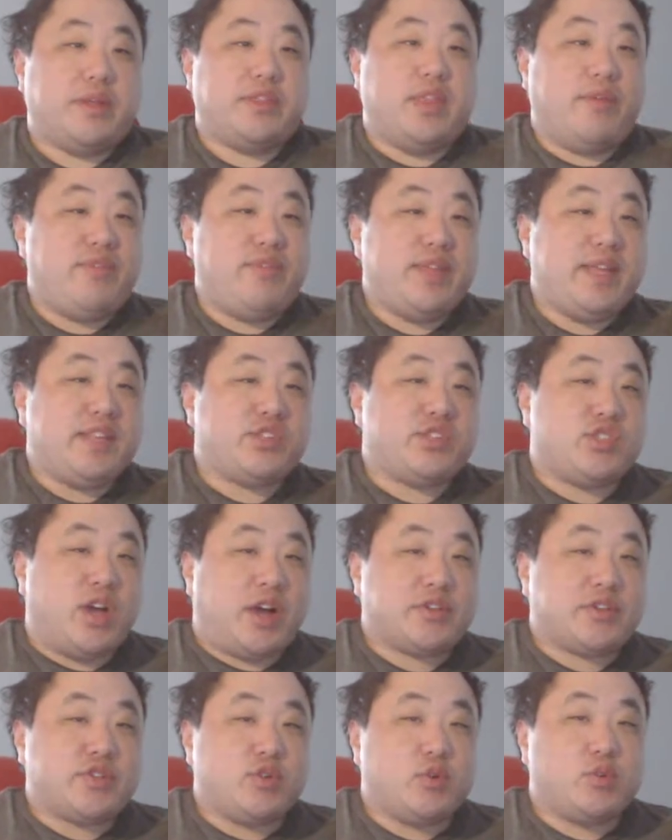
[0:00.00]
Nothing is
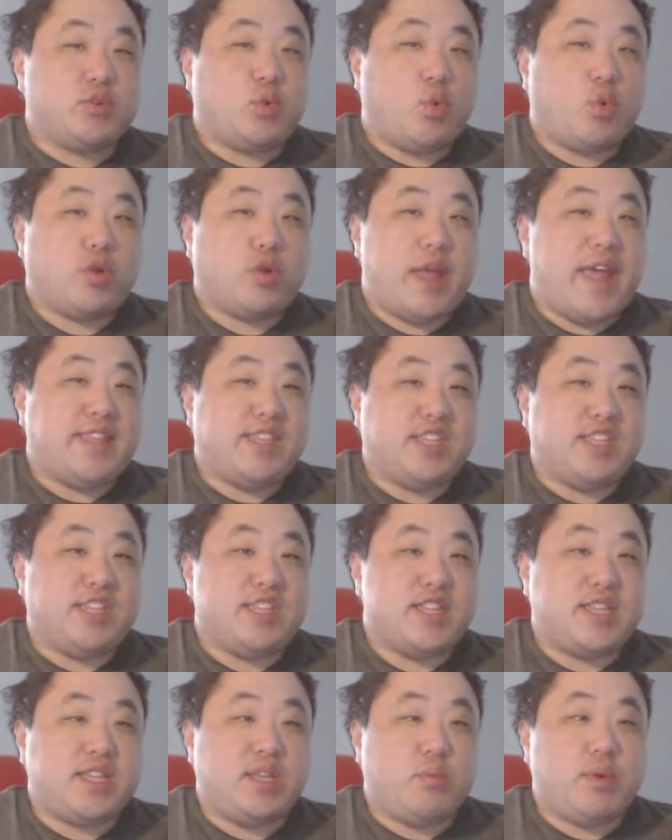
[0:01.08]
doctored or edited
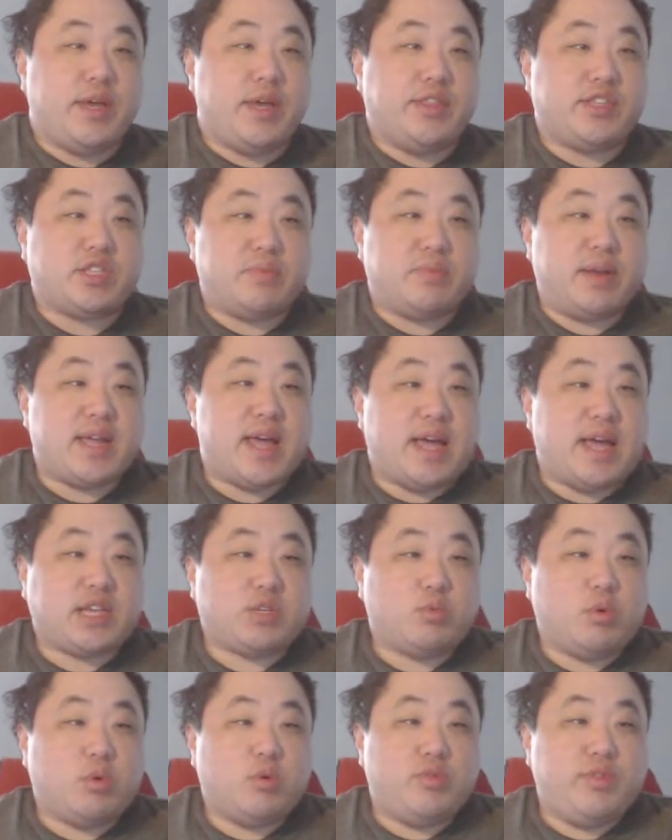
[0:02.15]
in any way. This is my
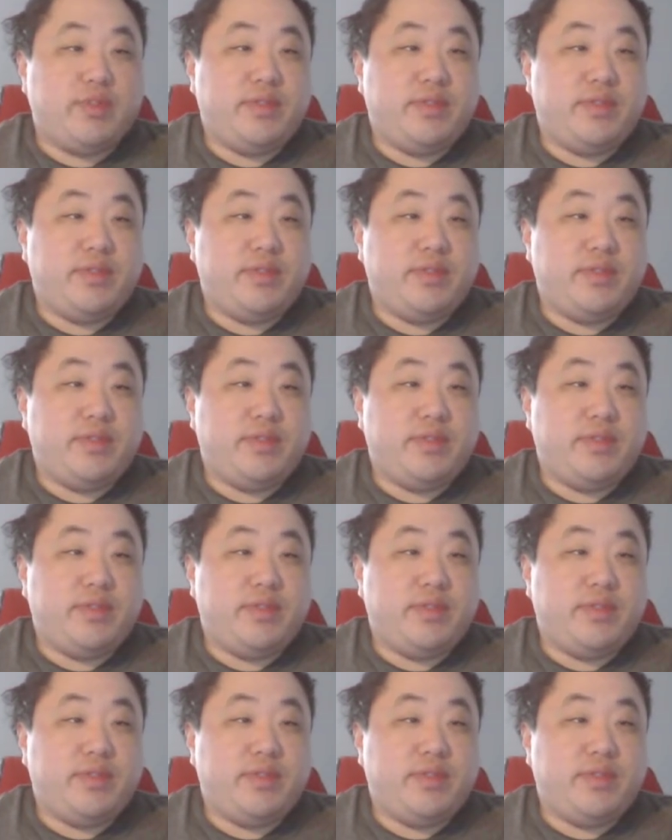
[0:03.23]
actual